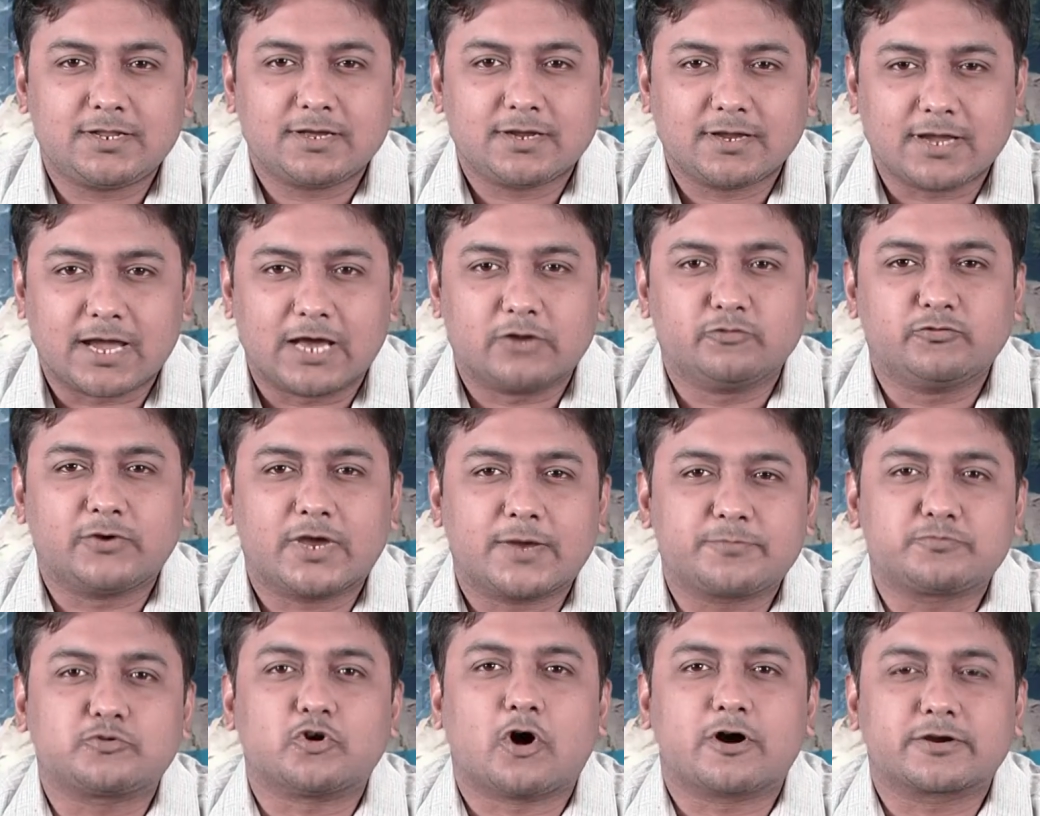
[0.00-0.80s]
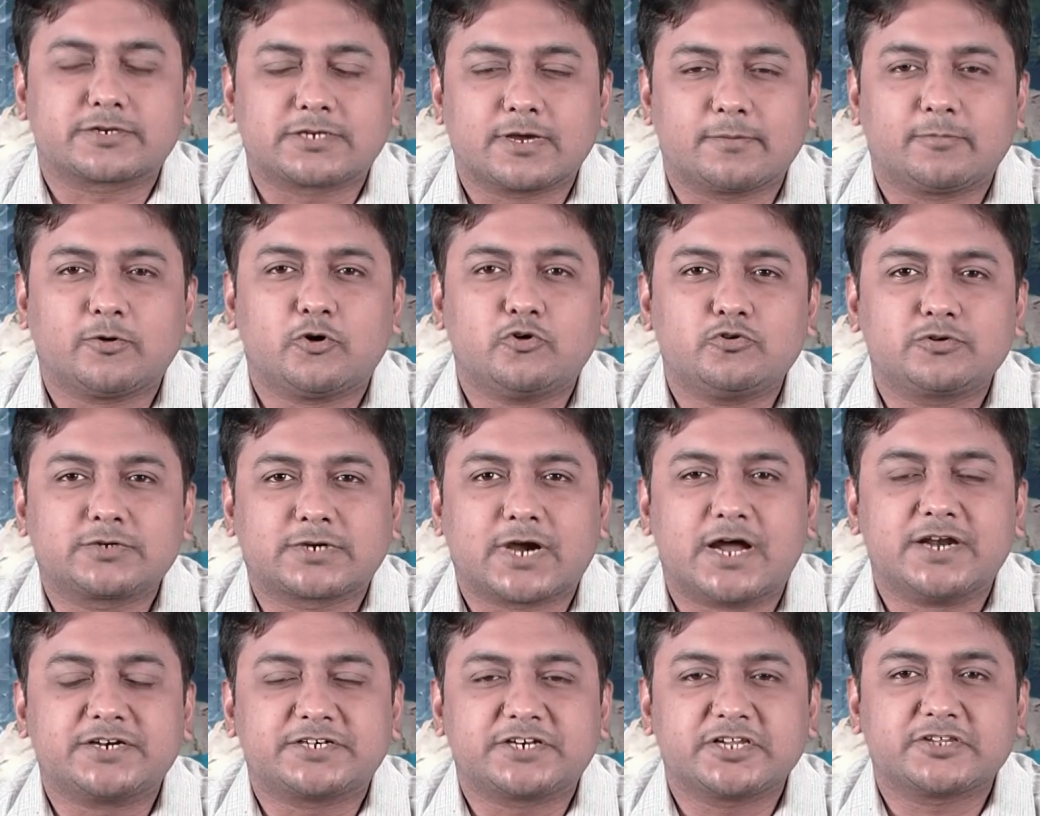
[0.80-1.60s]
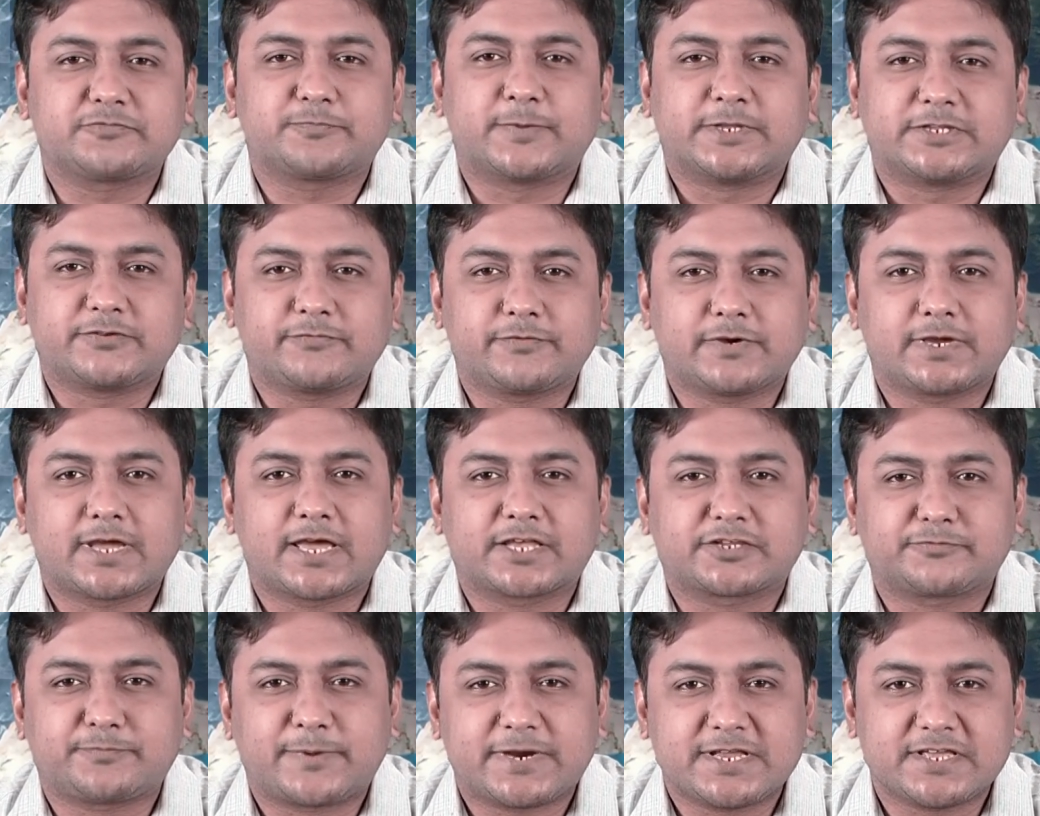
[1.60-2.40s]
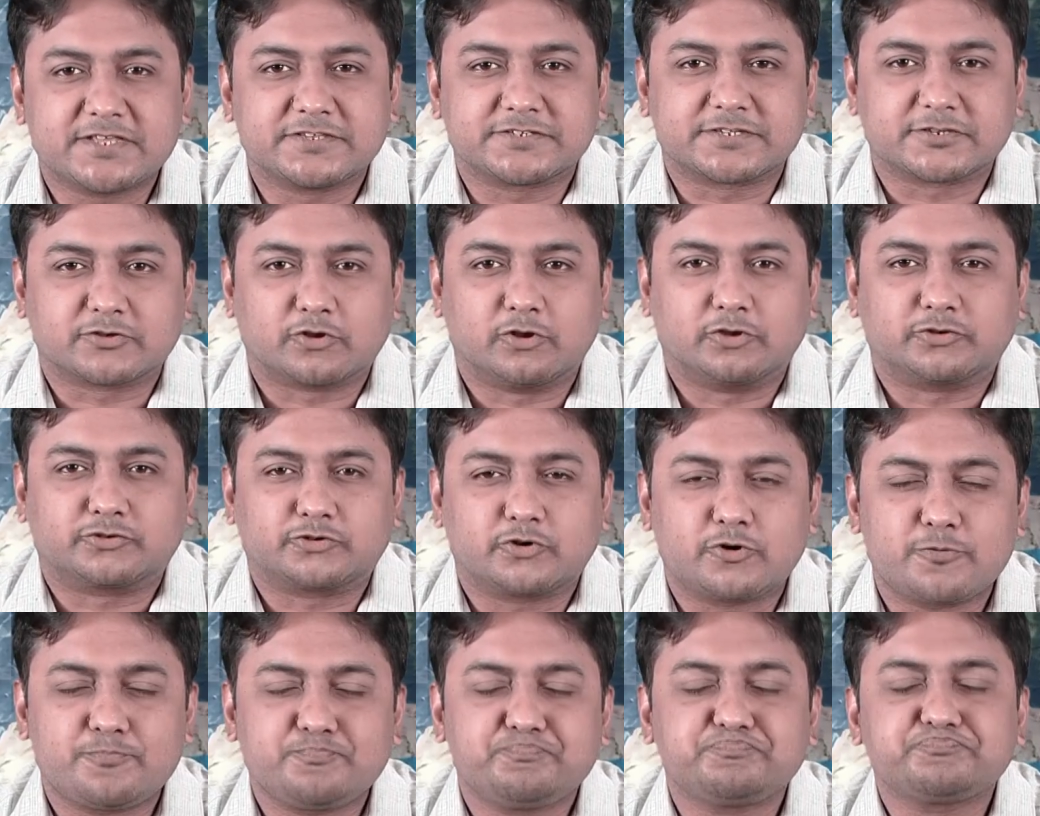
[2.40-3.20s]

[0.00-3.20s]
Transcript: and we have talked about country-specific experiences also.